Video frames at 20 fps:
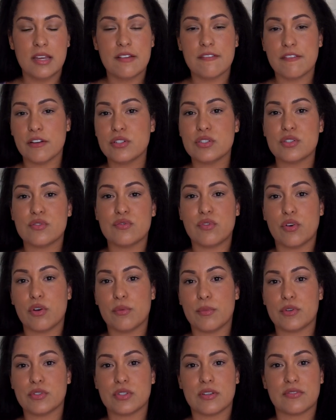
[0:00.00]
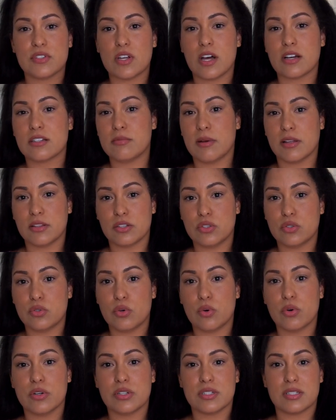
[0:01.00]
First and foremost, I've talked about the
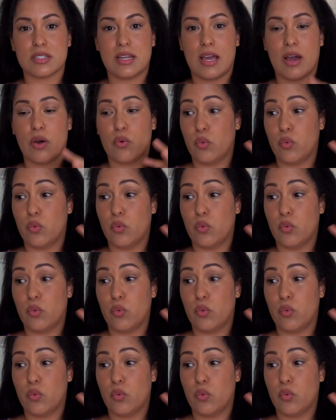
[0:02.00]
doors and how